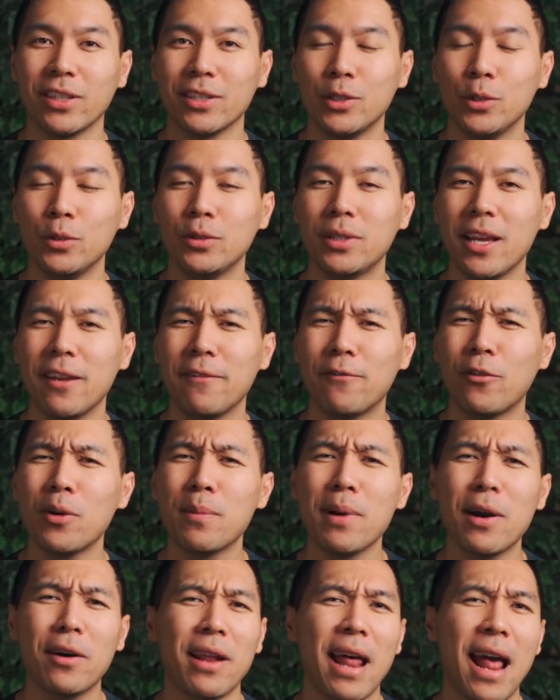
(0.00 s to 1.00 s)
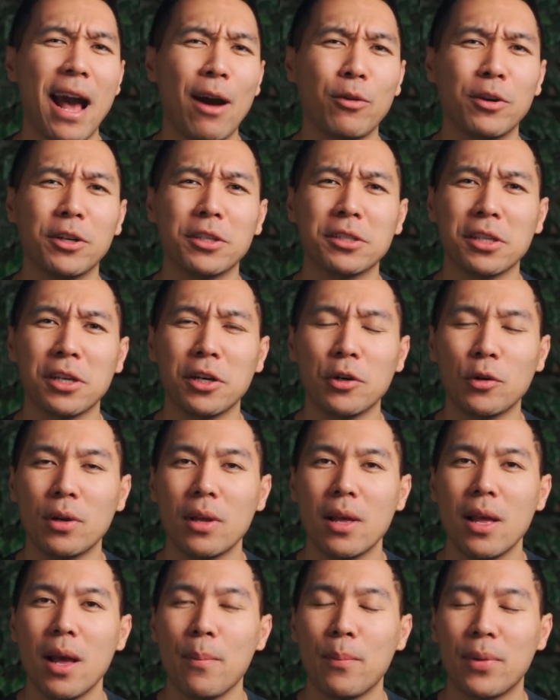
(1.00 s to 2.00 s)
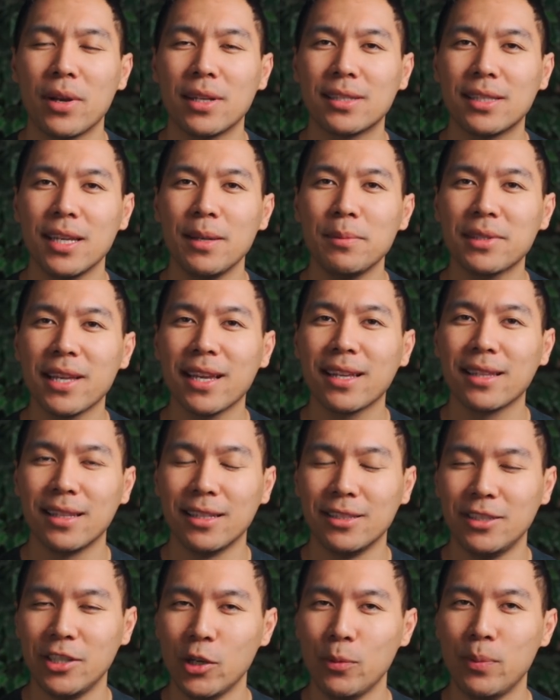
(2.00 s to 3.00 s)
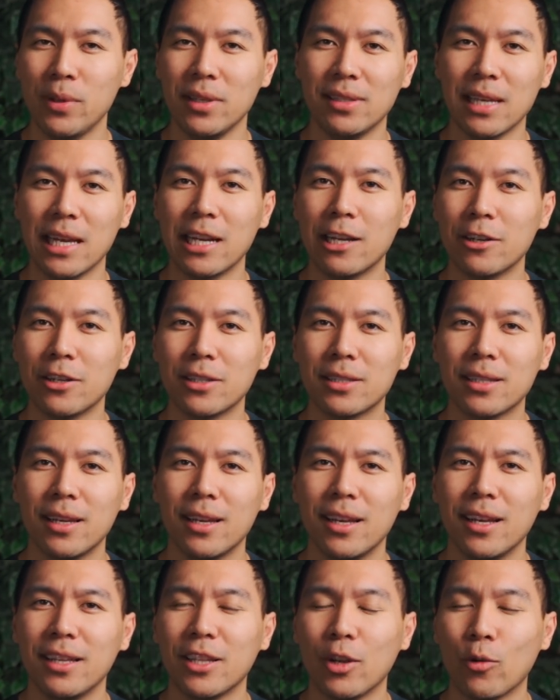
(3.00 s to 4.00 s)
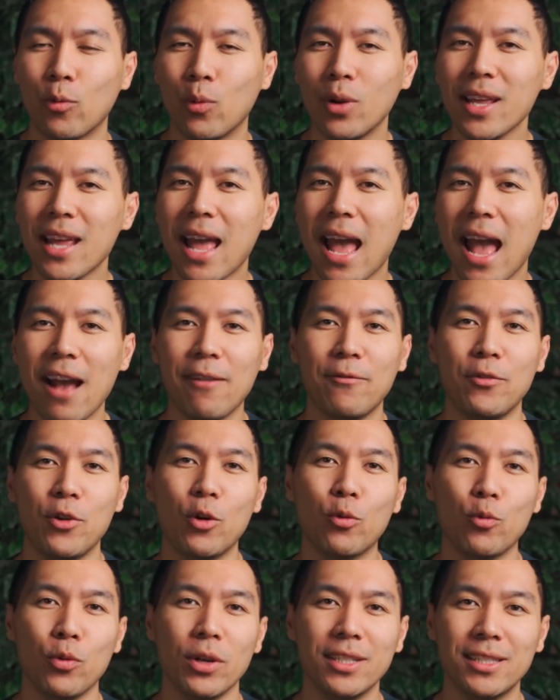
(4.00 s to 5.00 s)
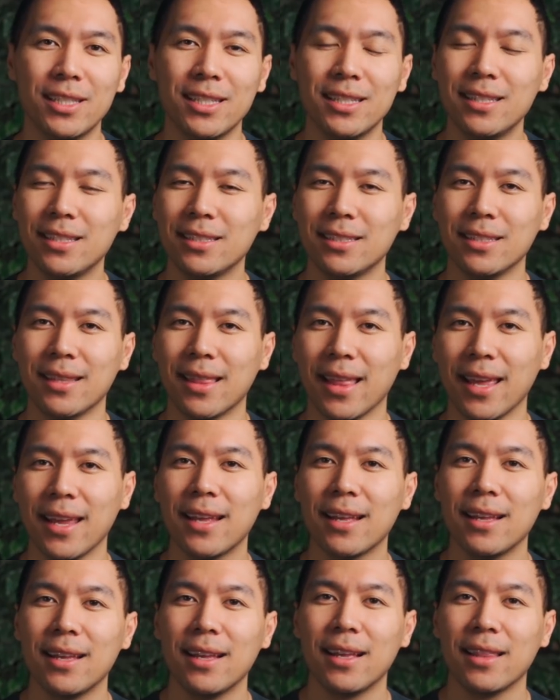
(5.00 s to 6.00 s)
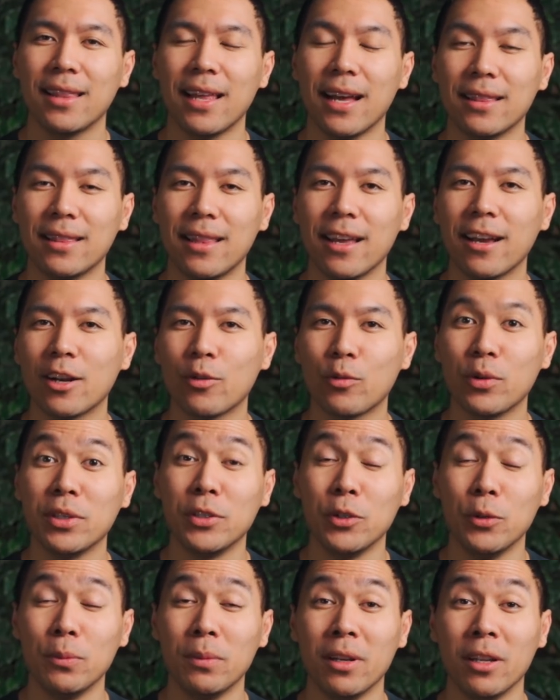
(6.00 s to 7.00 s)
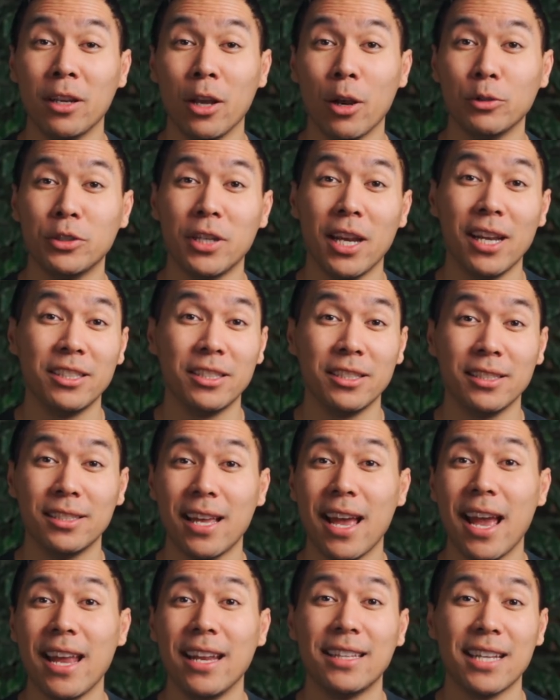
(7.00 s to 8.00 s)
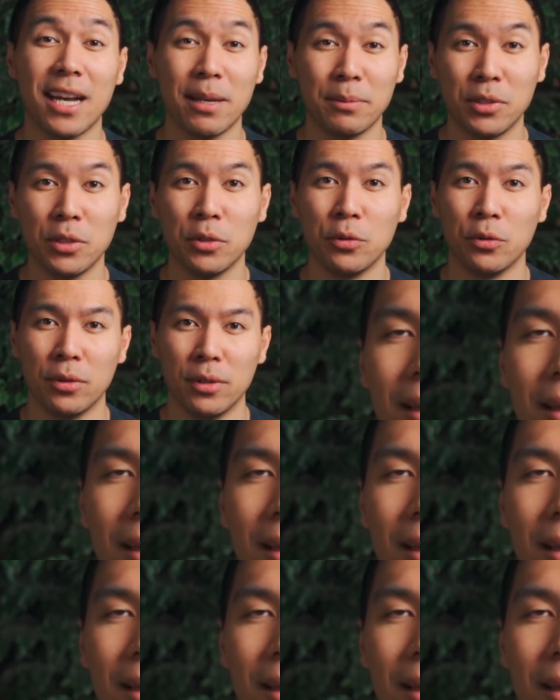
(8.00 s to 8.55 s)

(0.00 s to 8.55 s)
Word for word: on Tuesday for about an hour or so, but it seems like the GOP senators, they really have no reason to think that they're gonna resume the negotiations anytime soon.